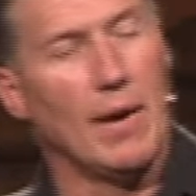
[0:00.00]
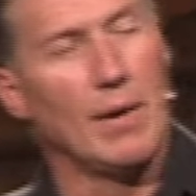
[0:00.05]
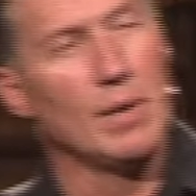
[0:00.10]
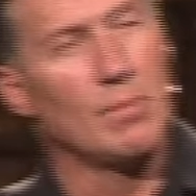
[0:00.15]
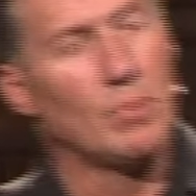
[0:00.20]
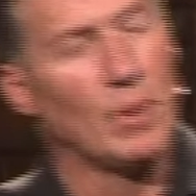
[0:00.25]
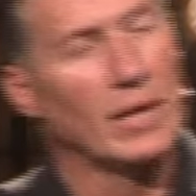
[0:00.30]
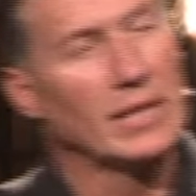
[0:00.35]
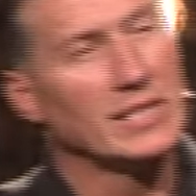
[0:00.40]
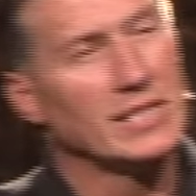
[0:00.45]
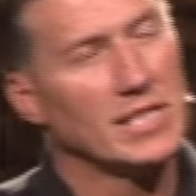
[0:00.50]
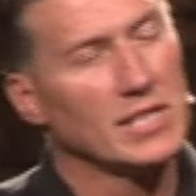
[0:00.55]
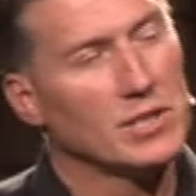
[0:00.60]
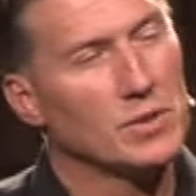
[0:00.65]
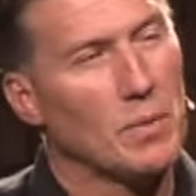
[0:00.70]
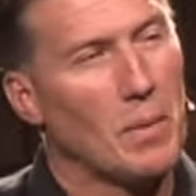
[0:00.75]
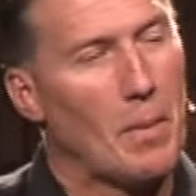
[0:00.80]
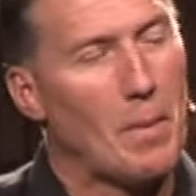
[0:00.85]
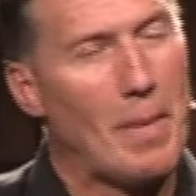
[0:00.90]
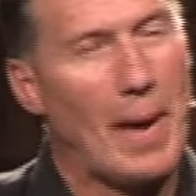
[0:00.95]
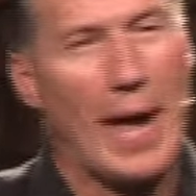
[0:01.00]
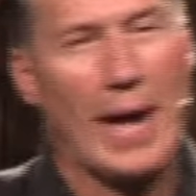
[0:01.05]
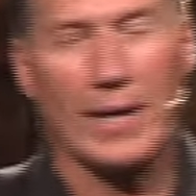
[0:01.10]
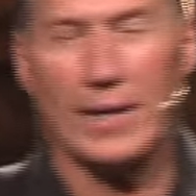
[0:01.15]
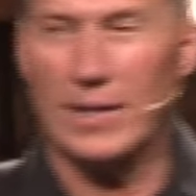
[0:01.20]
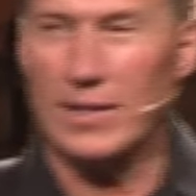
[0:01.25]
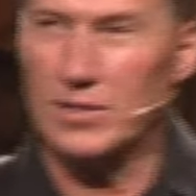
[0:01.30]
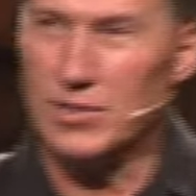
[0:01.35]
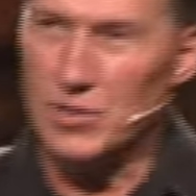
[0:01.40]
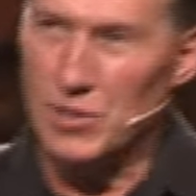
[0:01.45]
Now, he brings this
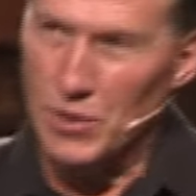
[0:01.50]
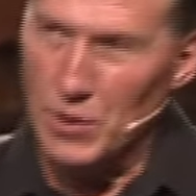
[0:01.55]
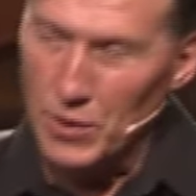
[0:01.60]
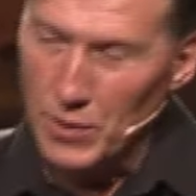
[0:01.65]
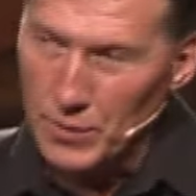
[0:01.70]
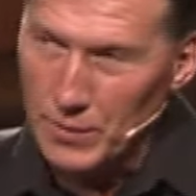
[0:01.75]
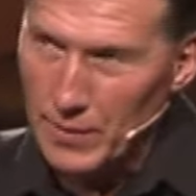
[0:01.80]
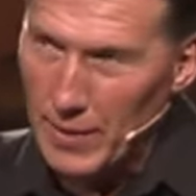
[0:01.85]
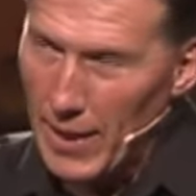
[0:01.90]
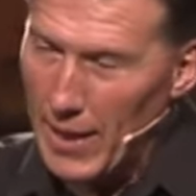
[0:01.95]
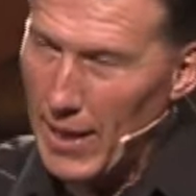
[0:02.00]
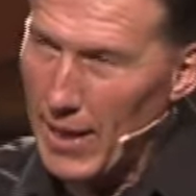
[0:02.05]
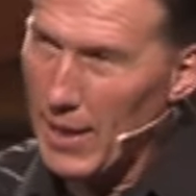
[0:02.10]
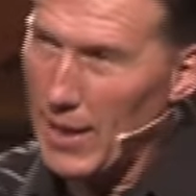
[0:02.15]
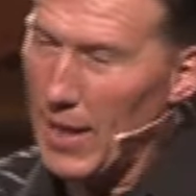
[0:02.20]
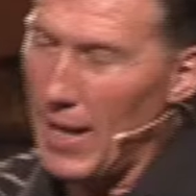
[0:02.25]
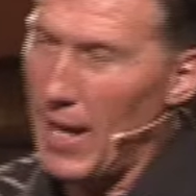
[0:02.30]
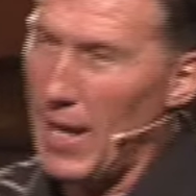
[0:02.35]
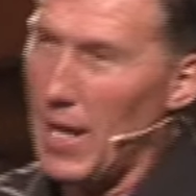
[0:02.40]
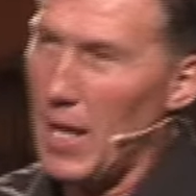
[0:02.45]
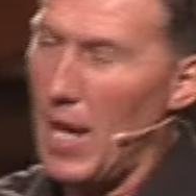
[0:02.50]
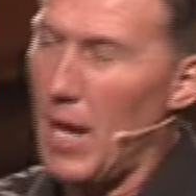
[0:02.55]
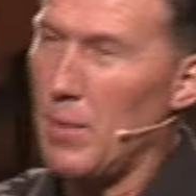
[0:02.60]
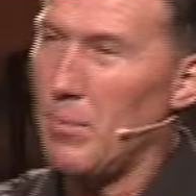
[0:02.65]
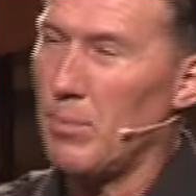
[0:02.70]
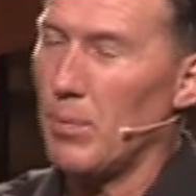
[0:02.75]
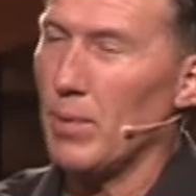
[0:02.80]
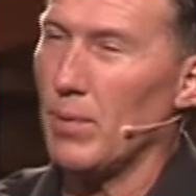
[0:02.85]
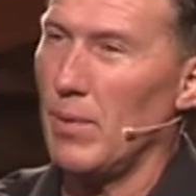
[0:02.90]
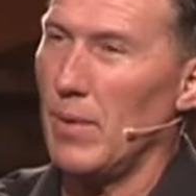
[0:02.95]
back into a,
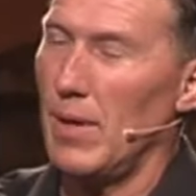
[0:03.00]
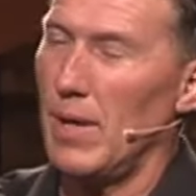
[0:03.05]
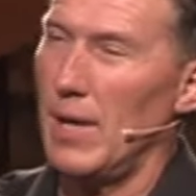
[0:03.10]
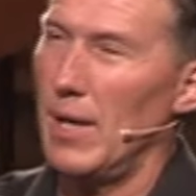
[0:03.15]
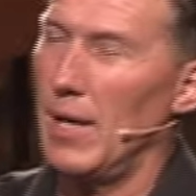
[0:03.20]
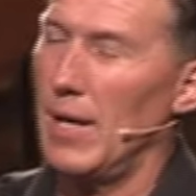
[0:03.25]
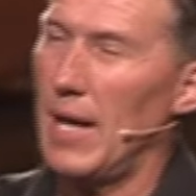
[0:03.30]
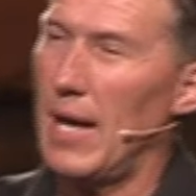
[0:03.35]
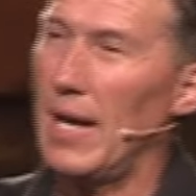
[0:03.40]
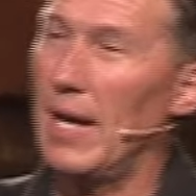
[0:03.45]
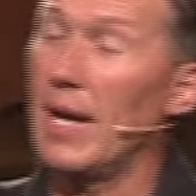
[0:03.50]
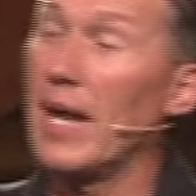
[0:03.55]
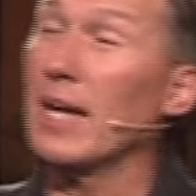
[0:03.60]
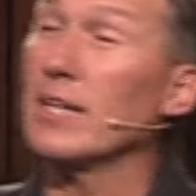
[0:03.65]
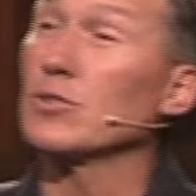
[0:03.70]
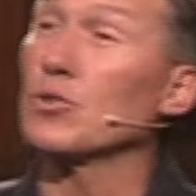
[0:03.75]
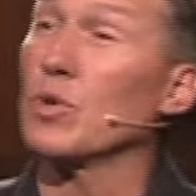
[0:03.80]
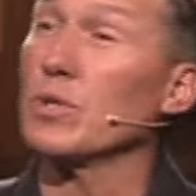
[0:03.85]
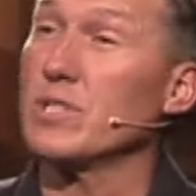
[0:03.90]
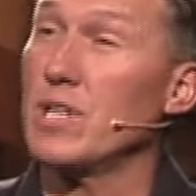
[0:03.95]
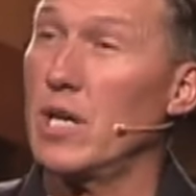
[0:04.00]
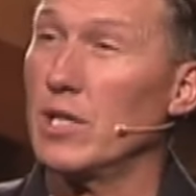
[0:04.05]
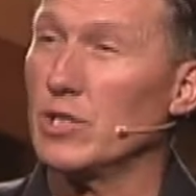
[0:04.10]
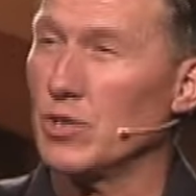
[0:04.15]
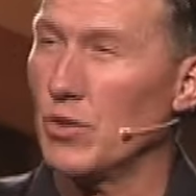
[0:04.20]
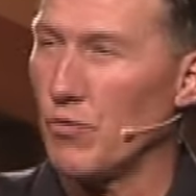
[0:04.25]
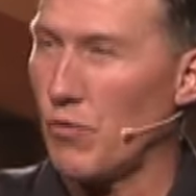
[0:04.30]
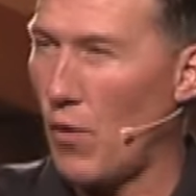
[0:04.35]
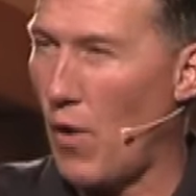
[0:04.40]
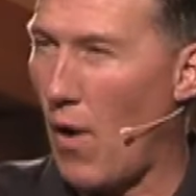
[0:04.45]
a, a uh, an
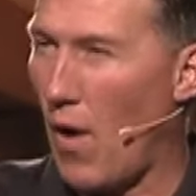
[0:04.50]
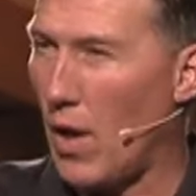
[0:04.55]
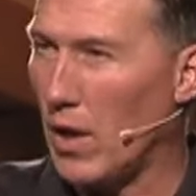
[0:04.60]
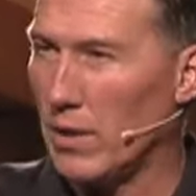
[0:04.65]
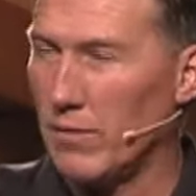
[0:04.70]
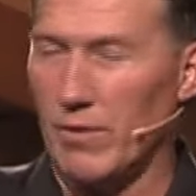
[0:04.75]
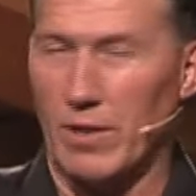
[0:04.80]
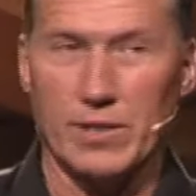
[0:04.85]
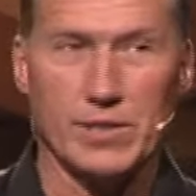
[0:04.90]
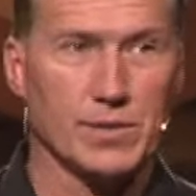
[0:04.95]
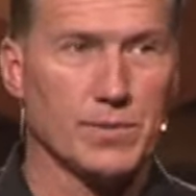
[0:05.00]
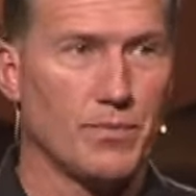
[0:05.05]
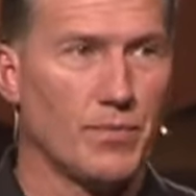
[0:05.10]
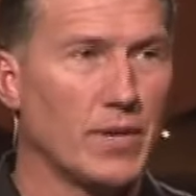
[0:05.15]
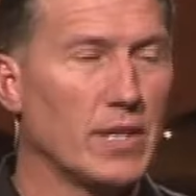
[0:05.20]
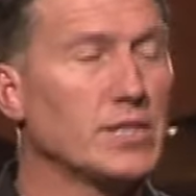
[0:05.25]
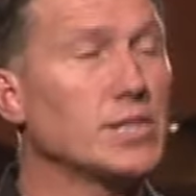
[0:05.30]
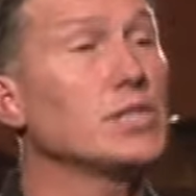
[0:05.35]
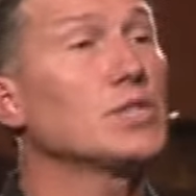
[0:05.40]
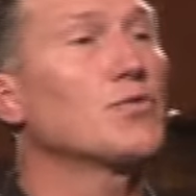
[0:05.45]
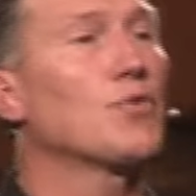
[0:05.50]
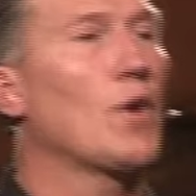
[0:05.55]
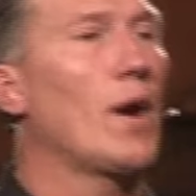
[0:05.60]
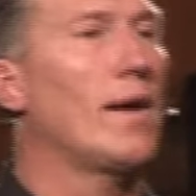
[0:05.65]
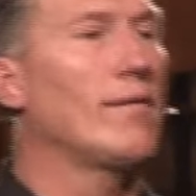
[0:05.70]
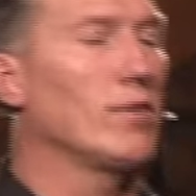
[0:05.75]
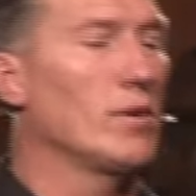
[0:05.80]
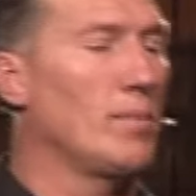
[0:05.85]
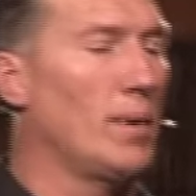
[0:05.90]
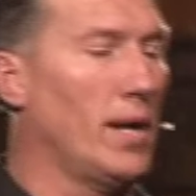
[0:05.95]
exhortation for all of us. This is
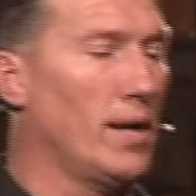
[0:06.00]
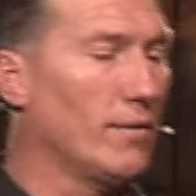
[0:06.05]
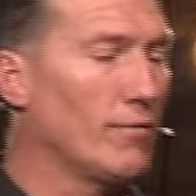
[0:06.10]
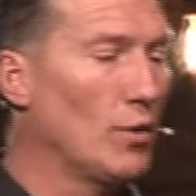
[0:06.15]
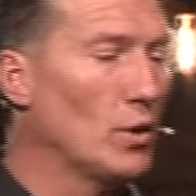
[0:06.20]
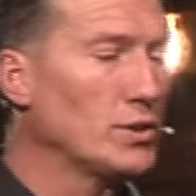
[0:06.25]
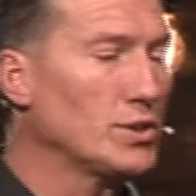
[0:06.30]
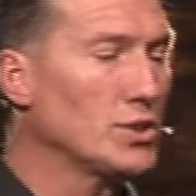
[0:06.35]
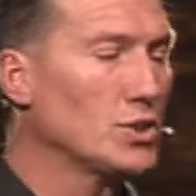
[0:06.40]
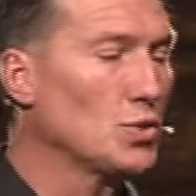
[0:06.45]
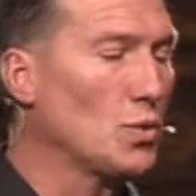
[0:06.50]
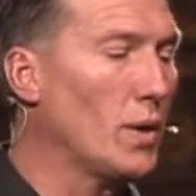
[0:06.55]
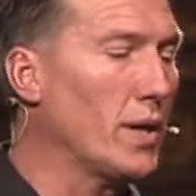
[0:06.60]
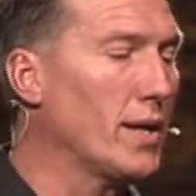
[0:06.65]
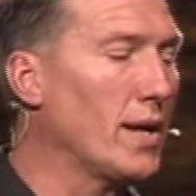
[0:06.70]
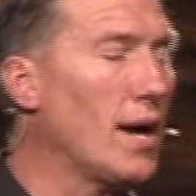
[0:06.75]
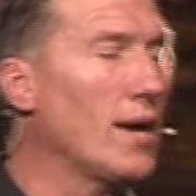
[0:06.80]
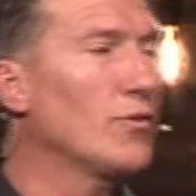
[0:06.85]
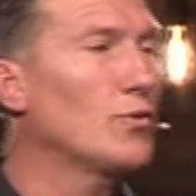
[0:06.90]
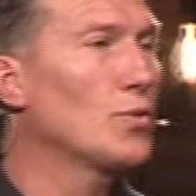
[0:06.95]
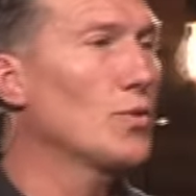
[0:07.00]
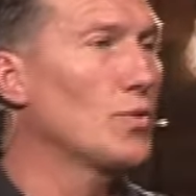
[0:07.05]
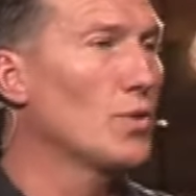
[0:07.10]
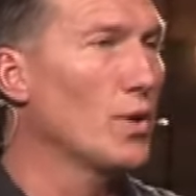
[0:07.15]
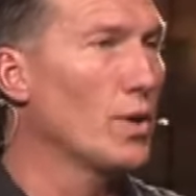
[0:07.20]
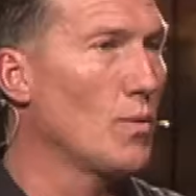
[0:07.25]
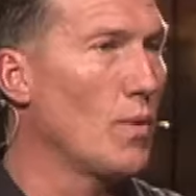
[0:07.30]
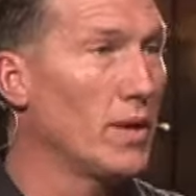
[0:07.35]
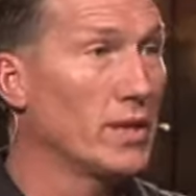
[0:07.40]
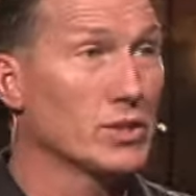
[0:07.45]
for everybody. Verses 29 through
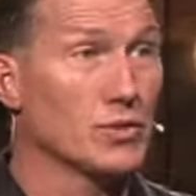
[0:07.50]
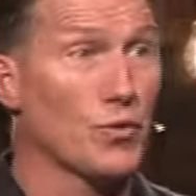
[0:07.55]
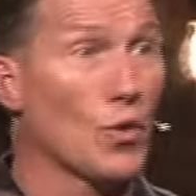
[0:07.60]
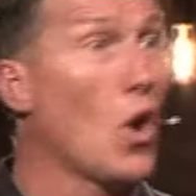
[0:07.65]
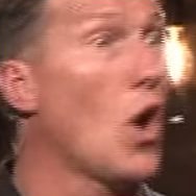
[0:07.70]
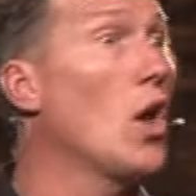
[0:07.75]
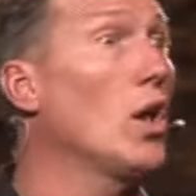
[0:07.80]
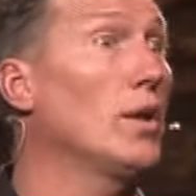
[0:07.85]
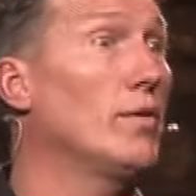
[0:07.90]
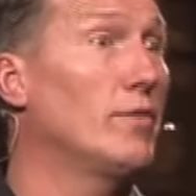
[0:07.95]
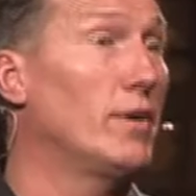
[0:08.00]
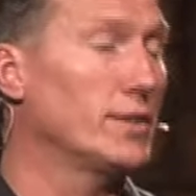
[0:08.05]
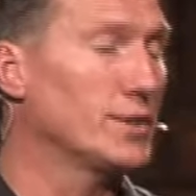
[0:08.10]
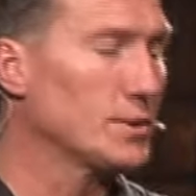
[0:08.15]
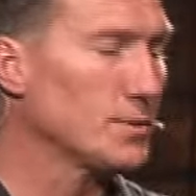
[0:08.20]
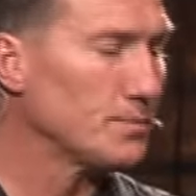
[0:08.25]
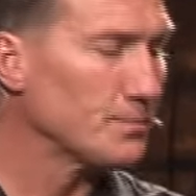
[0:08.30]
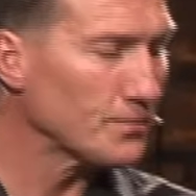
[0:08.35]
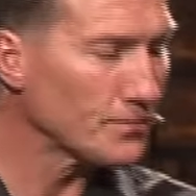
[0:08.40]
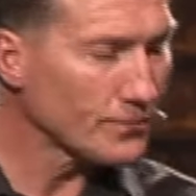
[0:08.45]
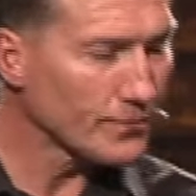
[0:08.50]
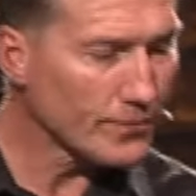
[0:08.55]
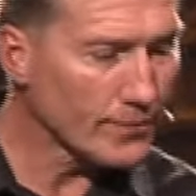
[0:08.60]
31 is for all of us.